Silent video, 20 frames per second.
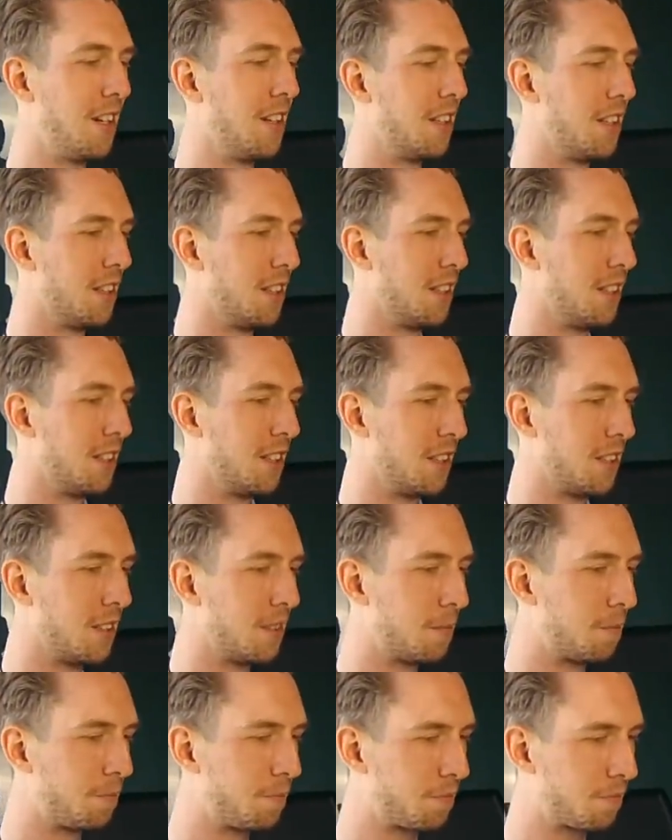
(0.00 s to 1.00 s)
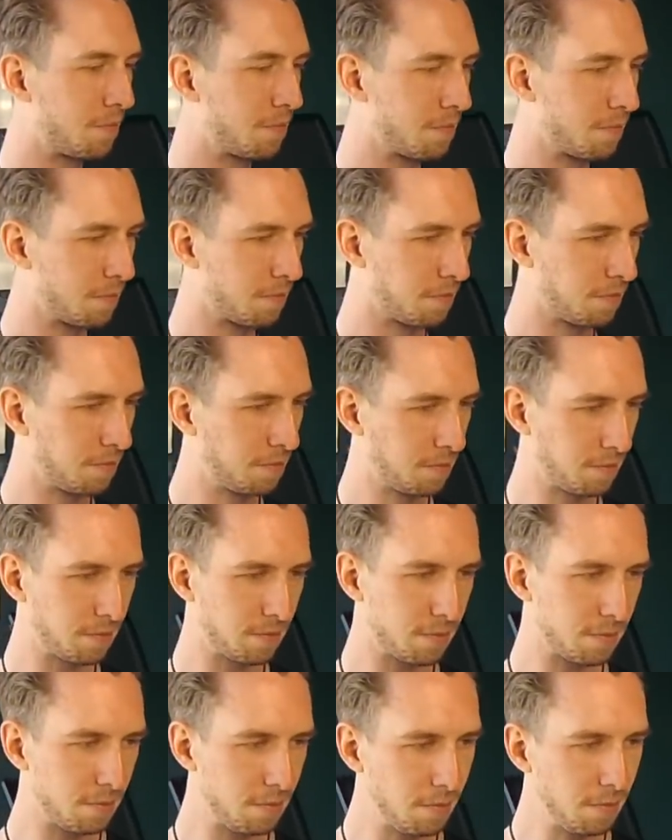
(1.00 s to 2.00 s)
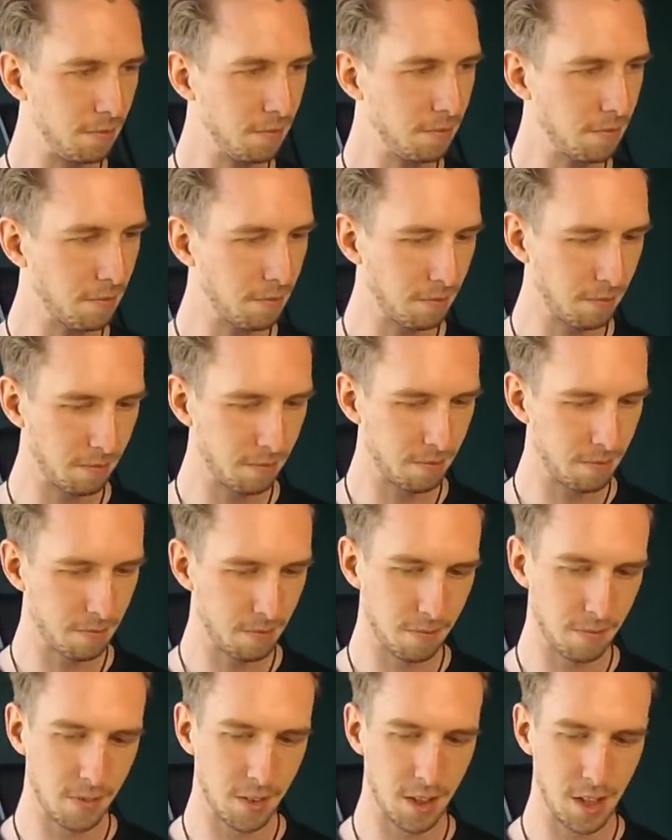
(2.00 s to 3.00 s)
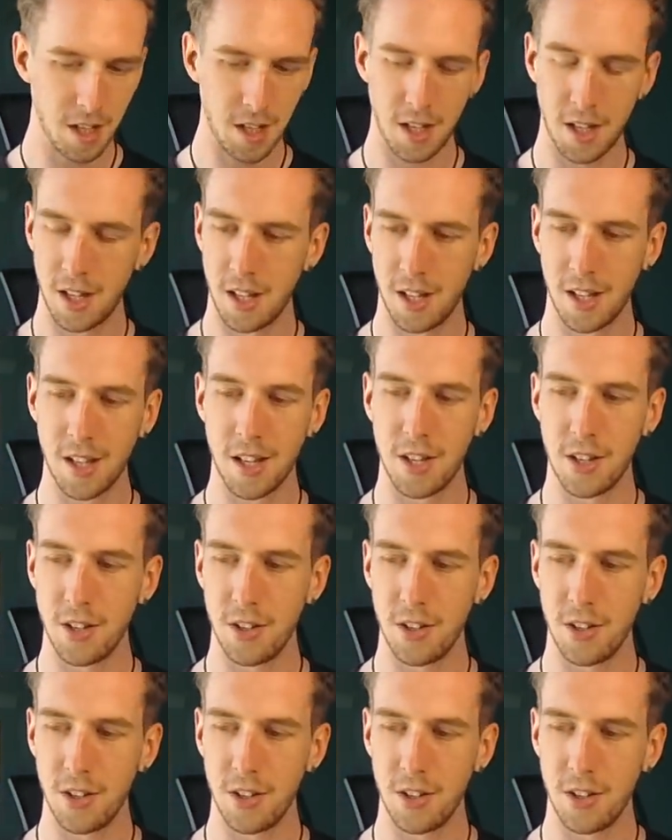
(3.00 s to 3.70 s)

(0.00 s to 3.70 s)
(no one is talking)